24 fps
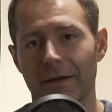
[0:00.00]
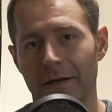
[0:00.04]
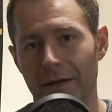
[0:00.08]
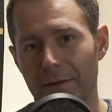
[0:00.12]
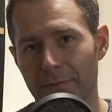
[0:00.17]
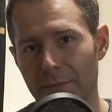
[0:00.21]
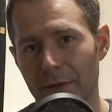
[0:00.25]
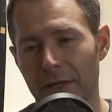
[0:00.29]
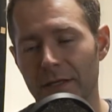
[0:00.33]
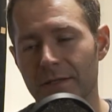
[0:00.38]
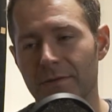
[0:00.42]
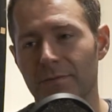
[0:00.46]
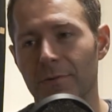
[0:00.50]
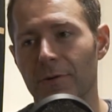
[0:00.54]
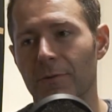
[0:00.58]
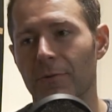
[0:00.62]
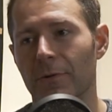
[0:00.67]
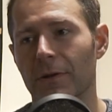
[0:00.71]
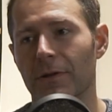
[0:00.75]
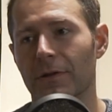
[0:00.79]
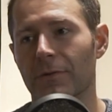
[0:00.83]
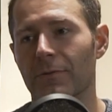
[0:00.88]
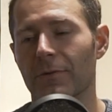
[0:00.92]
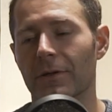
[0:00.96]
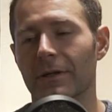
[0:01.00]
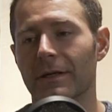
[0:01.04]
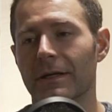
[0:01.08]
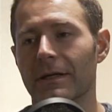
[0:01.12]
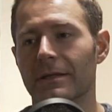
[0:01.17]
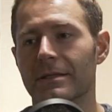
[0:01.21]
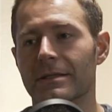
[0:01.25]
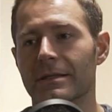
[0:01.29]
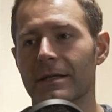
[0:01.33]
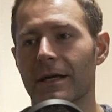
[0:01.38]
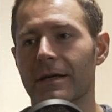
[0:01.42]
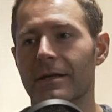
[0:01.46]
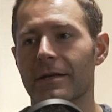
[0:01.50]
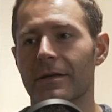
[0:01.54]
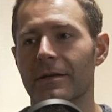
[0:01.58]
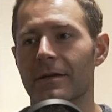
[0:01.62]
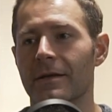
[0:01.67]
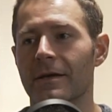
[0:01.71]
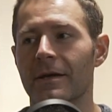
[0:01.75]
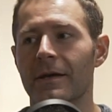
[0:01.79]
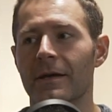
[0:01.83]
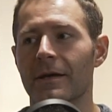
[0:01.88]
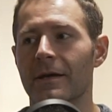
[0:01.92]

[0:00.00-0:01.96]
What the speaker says: and it makes me really, really excited.